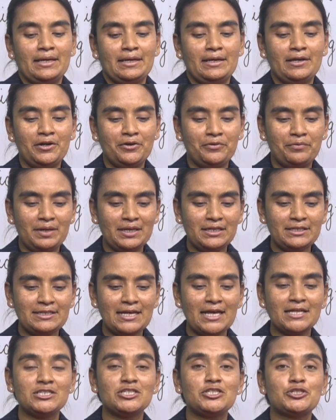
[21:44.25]
He
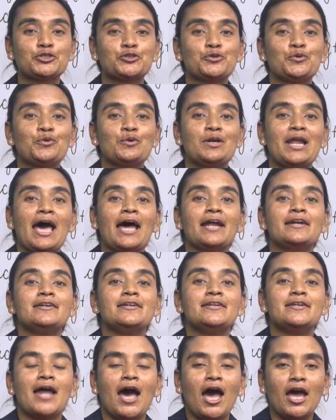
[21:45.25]
reaches school at
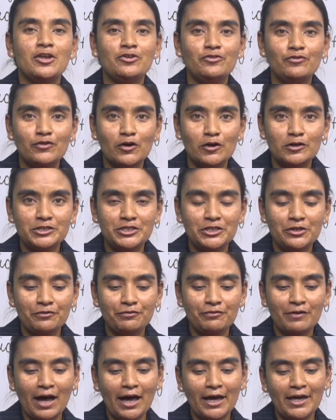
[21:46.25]

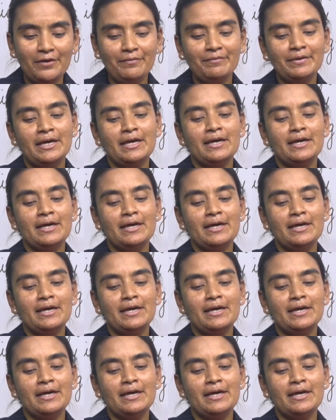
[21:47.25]
9:45.